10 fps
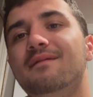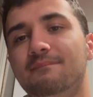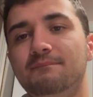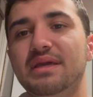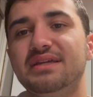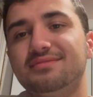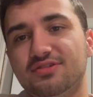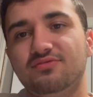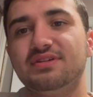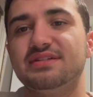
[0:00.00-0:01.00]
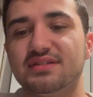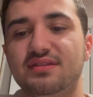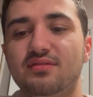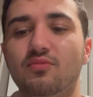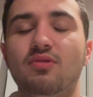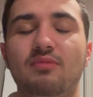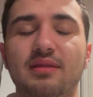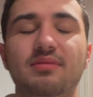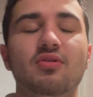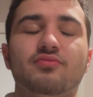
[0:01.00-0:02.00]
biggest reason, and the more
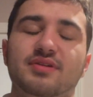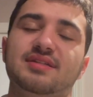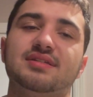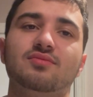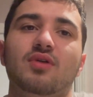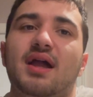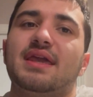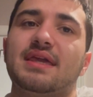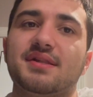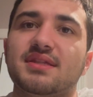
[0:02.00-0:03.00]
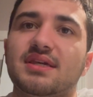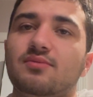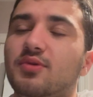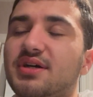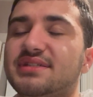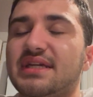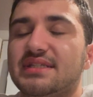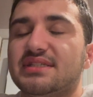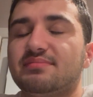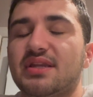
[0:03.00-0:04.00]
well-known reason why Italy was
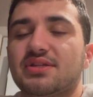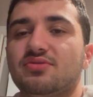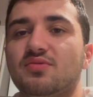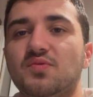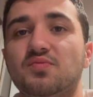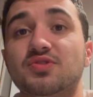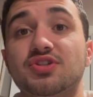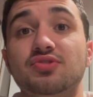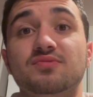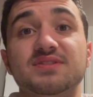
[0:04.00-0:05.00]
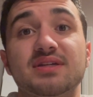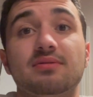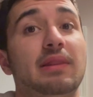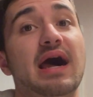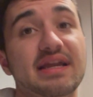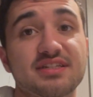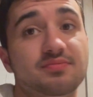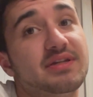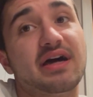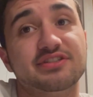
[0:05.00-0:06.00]
anti-Semitic during World War II, was their alliance
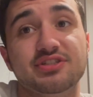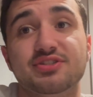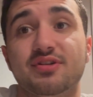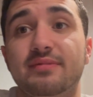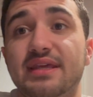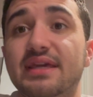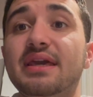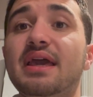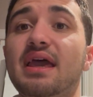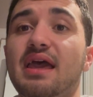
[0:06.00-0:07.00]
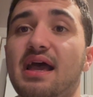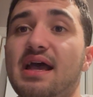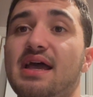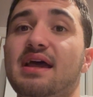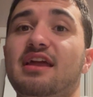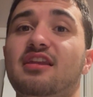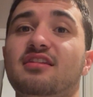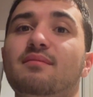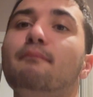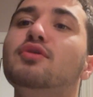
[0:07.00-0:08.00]
with Nazi Germany, and
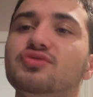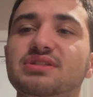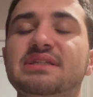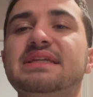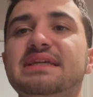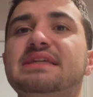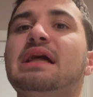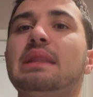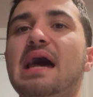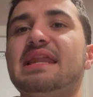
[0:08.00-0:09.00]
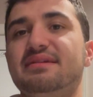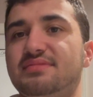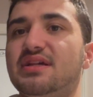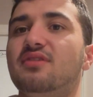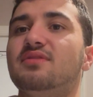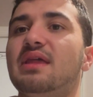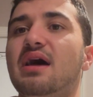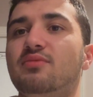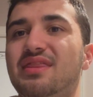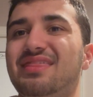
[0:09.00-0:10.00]
Mussolini aligning himself a
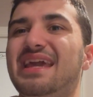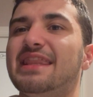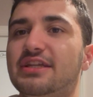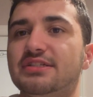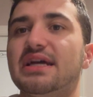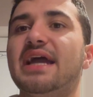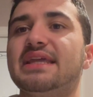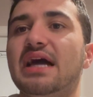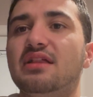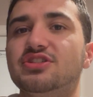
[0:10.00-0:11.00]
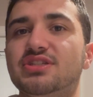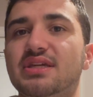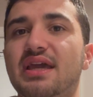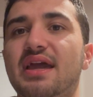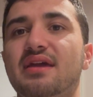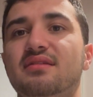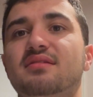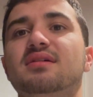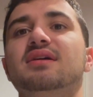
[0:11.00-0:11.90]
lot with Hitler's ideology, and